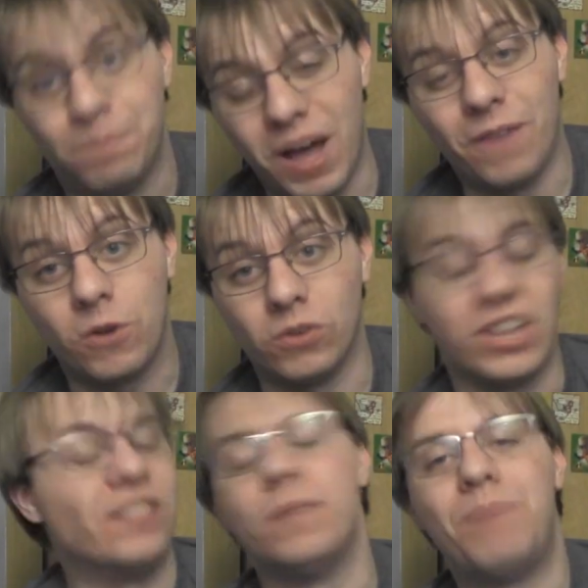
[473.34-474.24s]
of
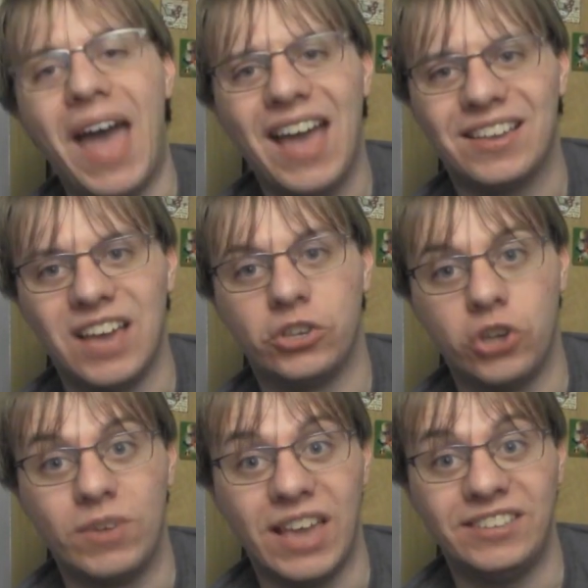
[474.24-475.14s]
course on the back,
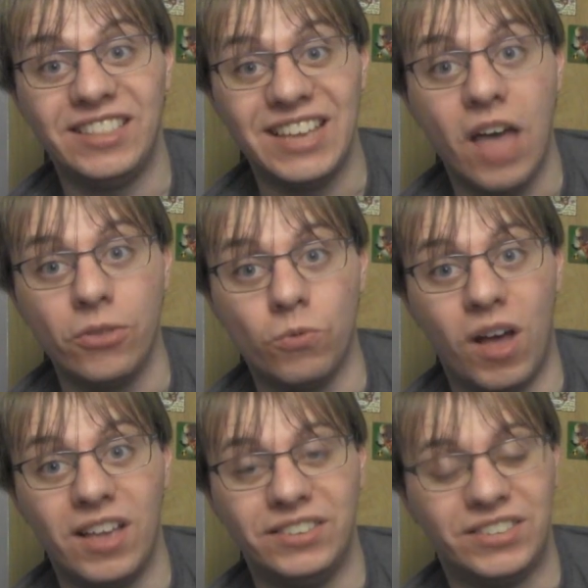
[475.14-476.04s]
showcasing the other
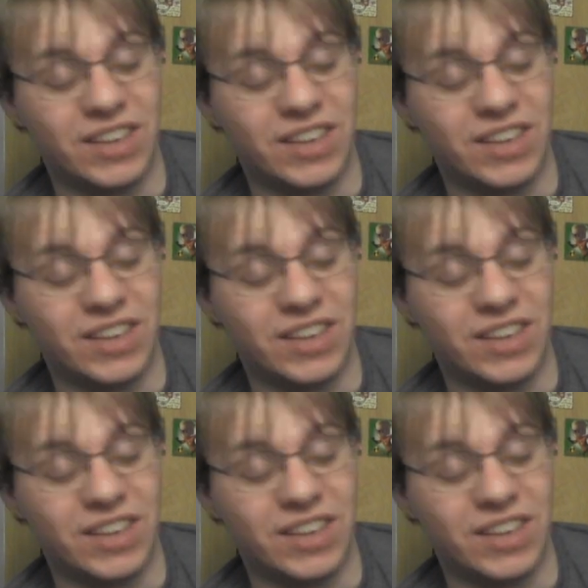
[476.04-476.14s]
ones